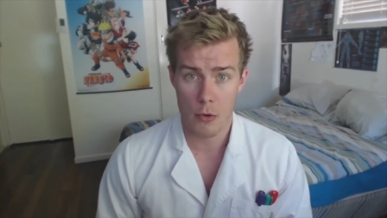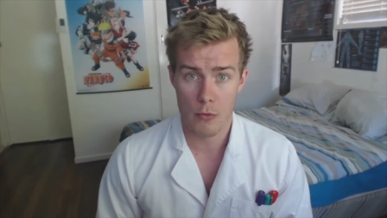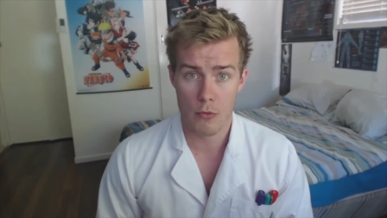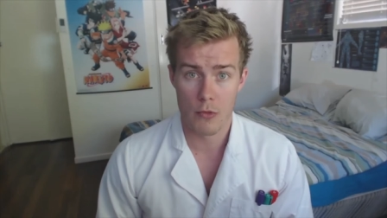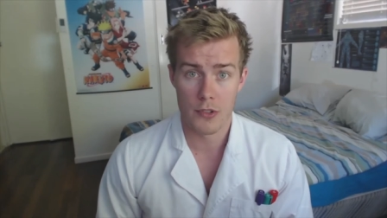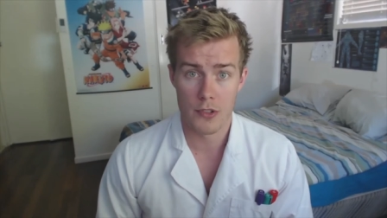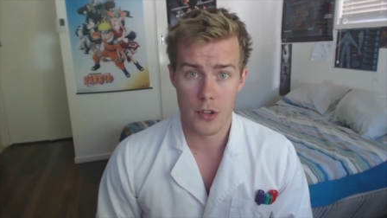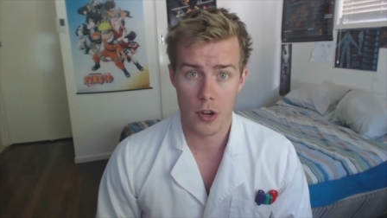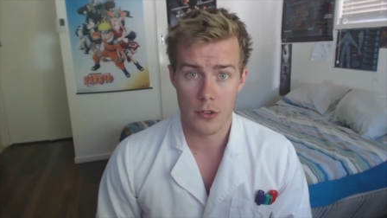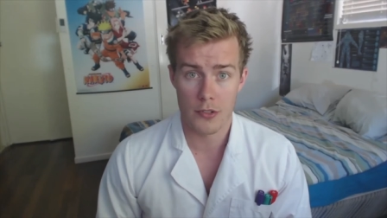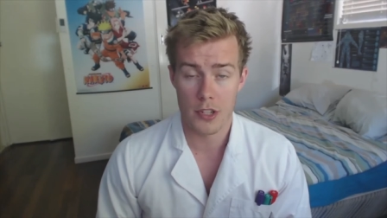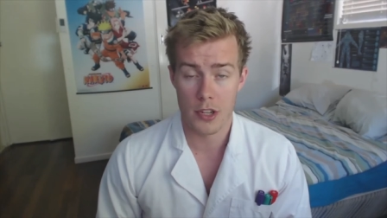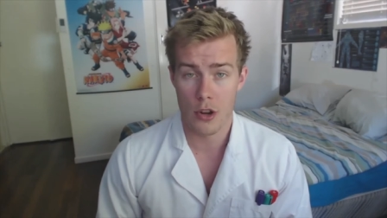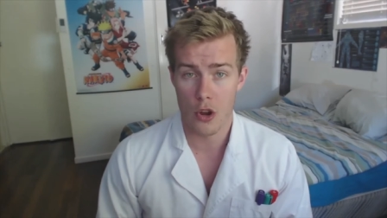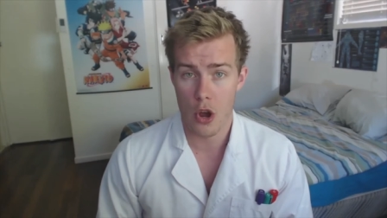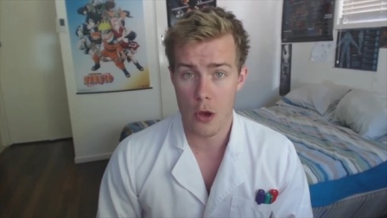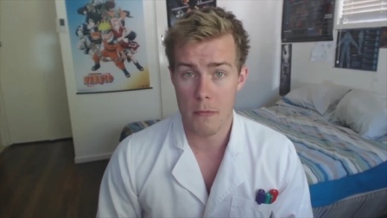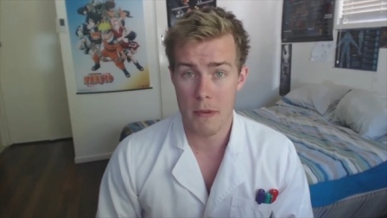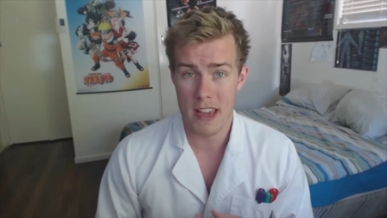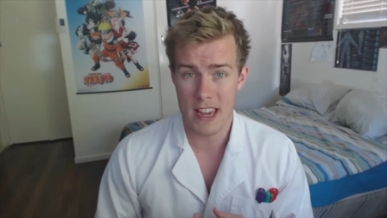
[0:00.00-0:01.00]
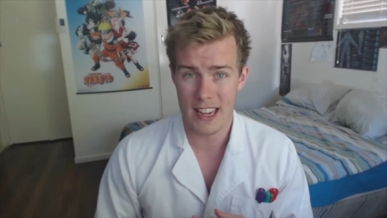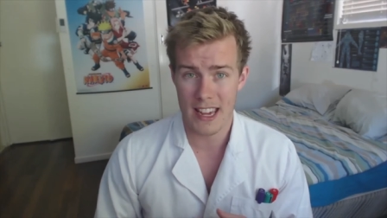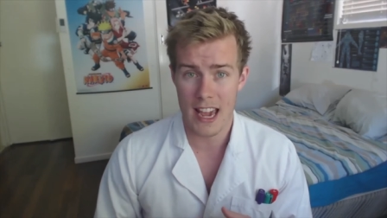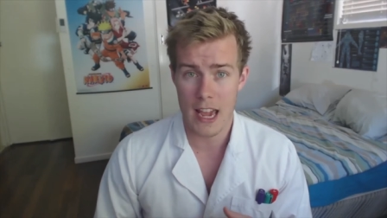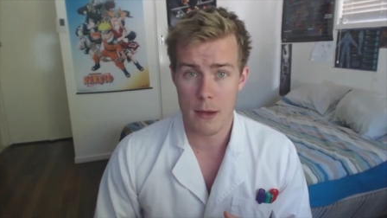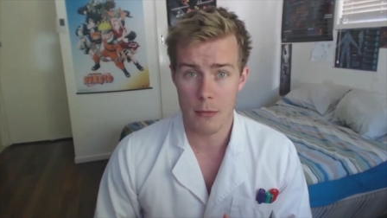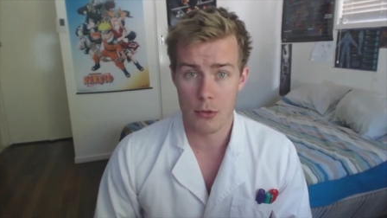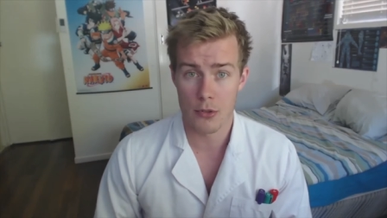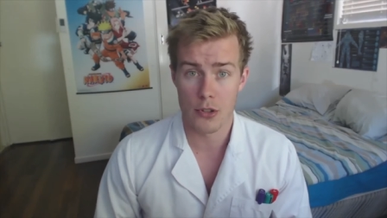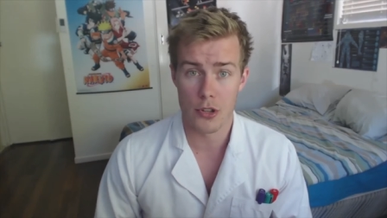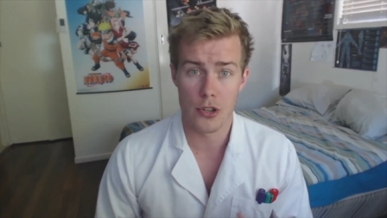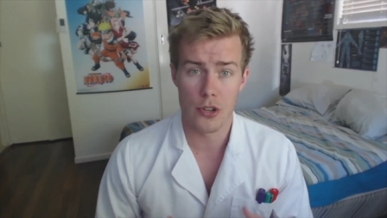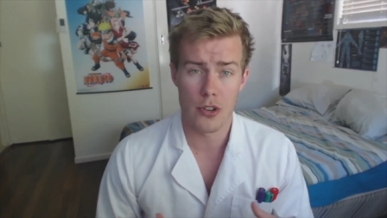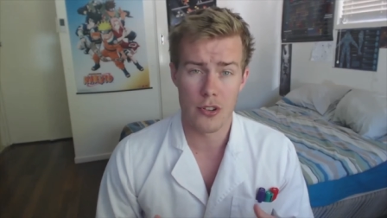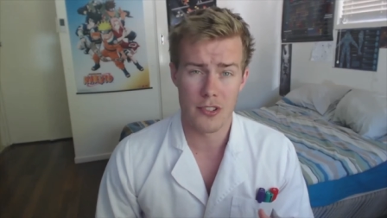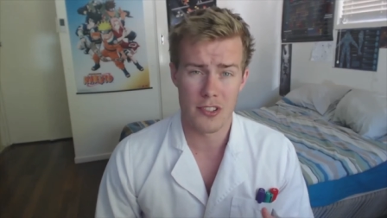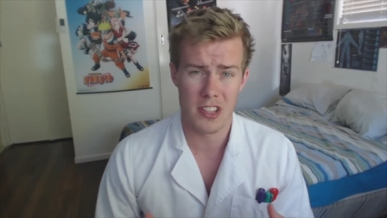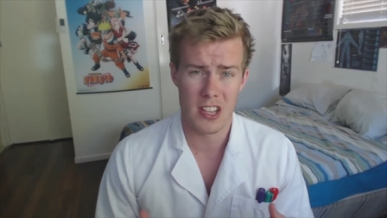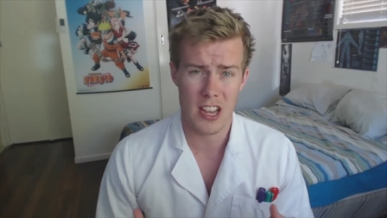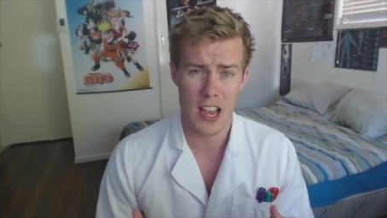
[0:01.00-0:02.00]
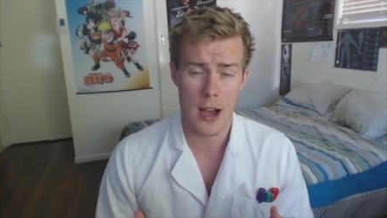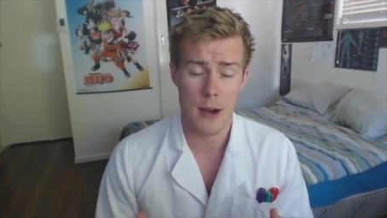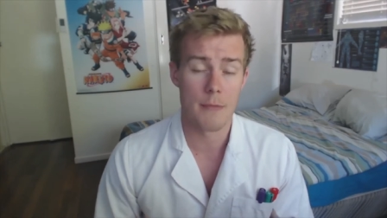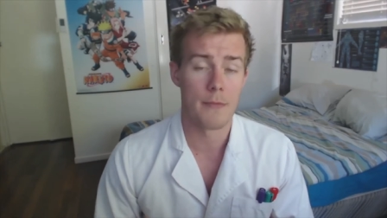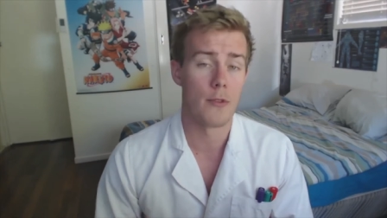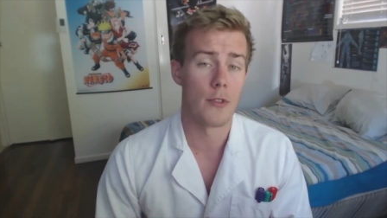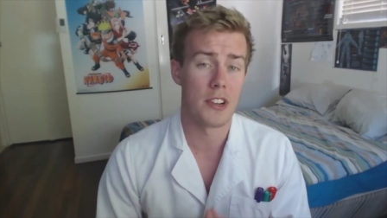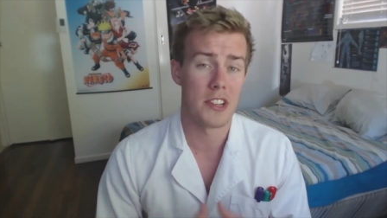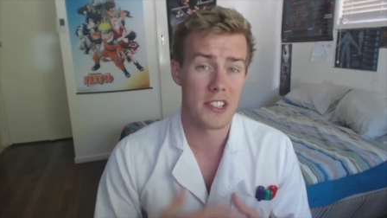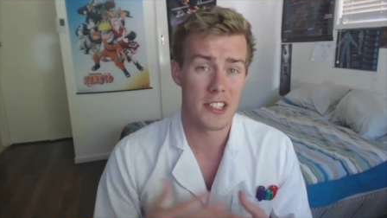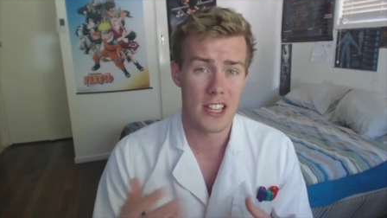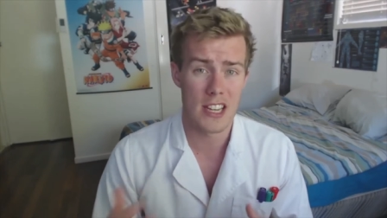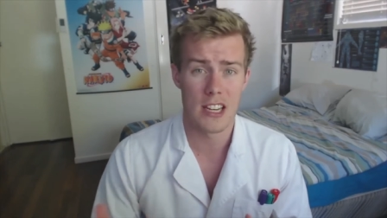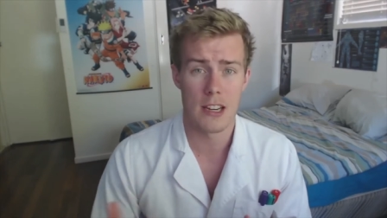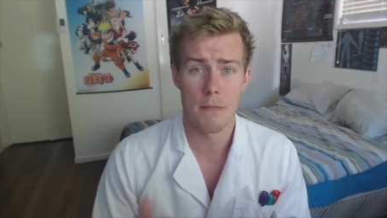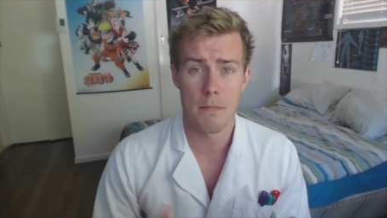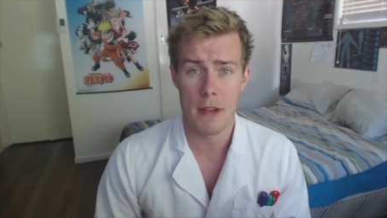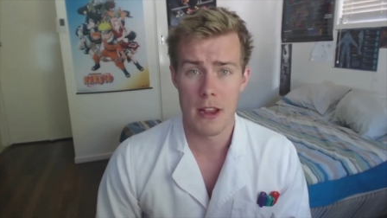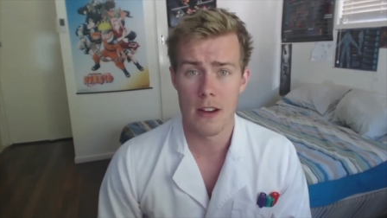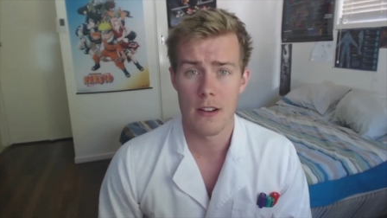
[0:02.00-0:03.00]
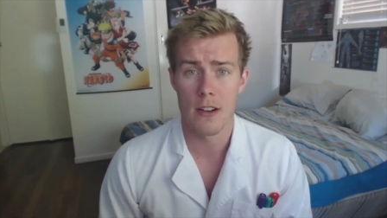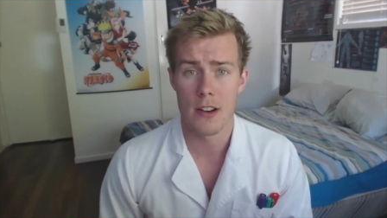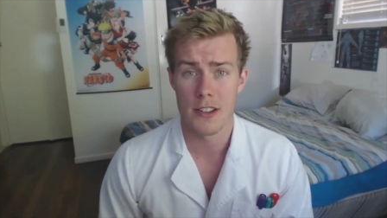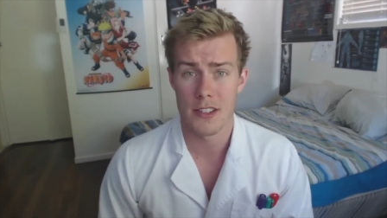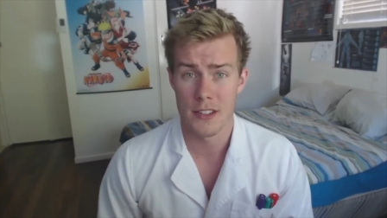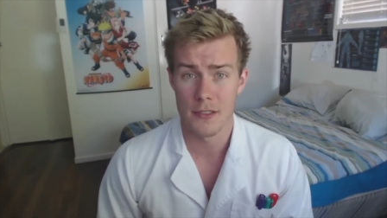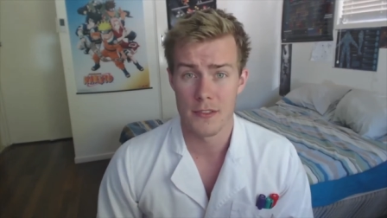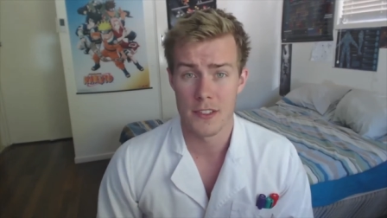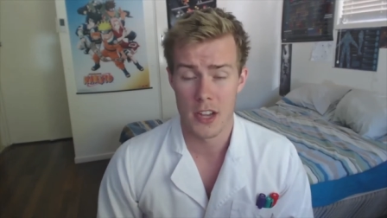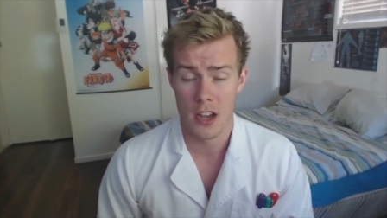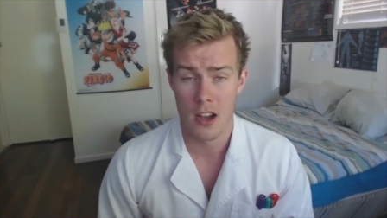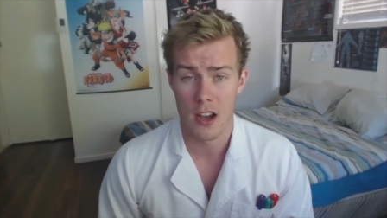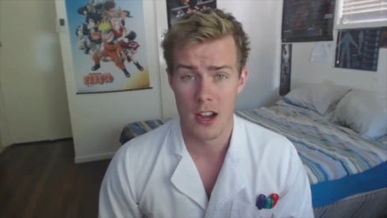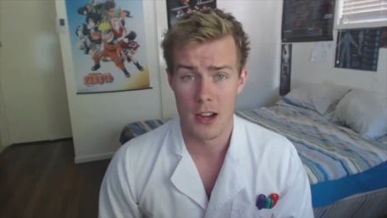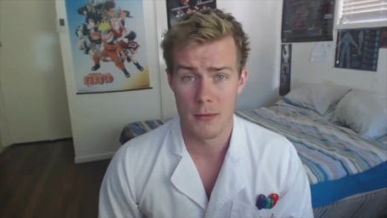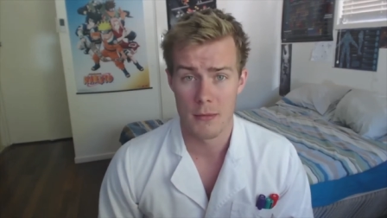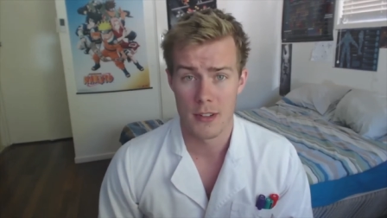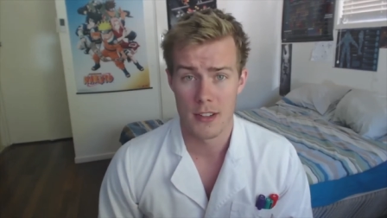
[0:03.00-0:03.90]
result in her being able to use the arm for extended periods of time.